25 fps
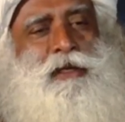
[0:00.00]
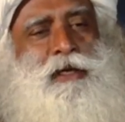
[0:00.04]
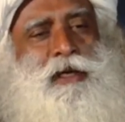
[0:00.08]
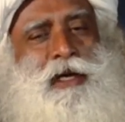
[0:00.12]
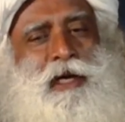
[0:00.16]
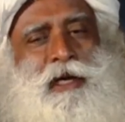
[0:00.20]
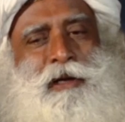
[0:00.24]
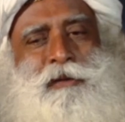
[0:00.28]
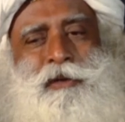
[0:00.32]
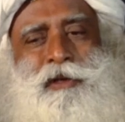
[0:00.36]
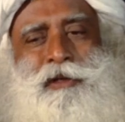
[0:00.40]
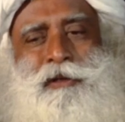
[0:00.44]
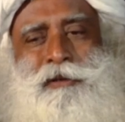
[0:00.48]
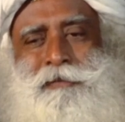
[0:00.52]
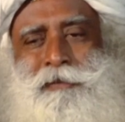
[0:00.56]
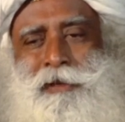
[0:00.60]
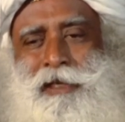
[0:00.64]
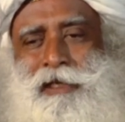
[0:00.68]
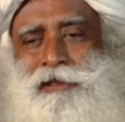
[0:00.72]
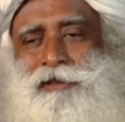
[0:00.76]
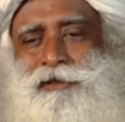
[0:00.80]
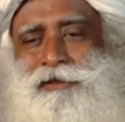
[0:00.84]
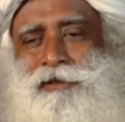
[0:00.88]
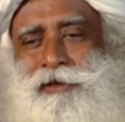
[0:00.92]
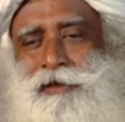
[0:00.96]
I want to
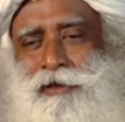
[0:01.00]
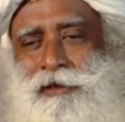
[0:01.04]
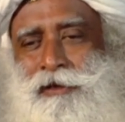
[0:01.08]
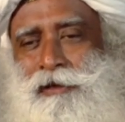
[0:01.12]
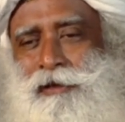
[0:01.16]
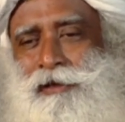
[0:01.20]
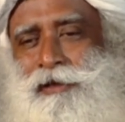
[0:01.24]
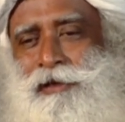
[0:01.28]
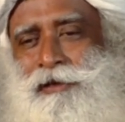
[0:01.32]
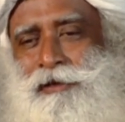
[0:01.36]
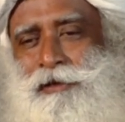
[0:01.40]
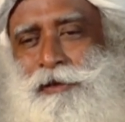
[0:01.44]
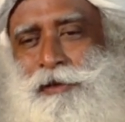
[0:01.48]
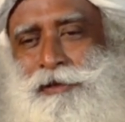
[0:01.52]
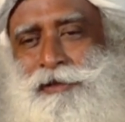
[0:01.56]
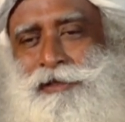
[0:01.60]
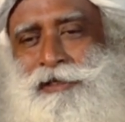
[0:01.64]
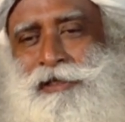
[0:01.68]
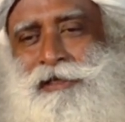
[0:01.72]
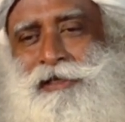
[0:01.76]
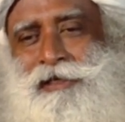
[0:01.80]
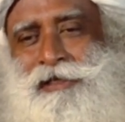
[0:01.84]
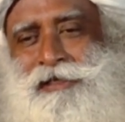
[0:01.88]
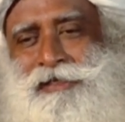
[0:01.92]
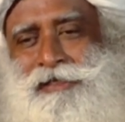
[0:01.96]
make sure all the
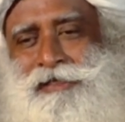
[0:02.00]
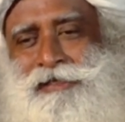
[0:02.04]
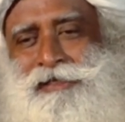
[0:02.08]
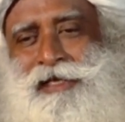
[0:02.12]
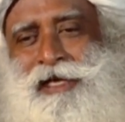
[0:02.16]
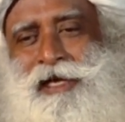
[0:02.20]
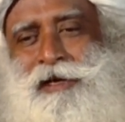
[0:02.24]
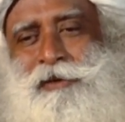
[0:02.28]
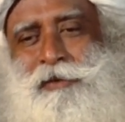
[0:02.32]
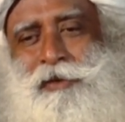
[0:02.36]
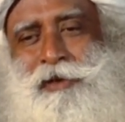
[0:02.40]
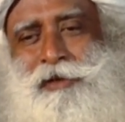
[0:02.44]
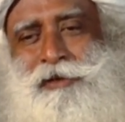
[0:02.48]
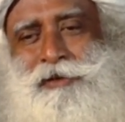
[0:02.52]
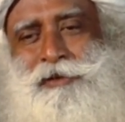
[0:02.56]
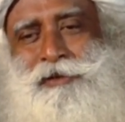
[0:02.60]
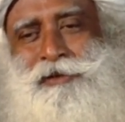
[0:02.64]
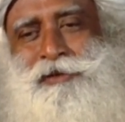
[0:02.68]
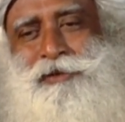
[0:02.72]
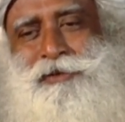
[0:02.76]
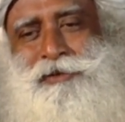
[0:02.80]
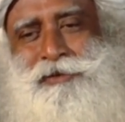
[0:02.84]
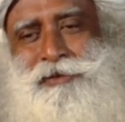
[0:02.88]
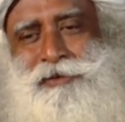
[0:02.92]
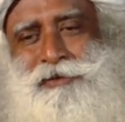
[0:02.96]
consecrations I want to
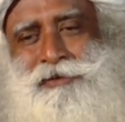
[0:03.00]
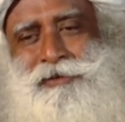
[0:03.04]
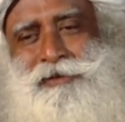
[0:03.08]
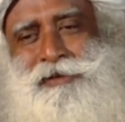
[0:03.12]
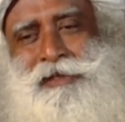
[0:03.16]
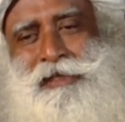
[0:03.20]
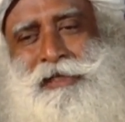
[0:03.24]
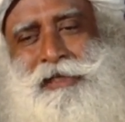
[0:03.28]
do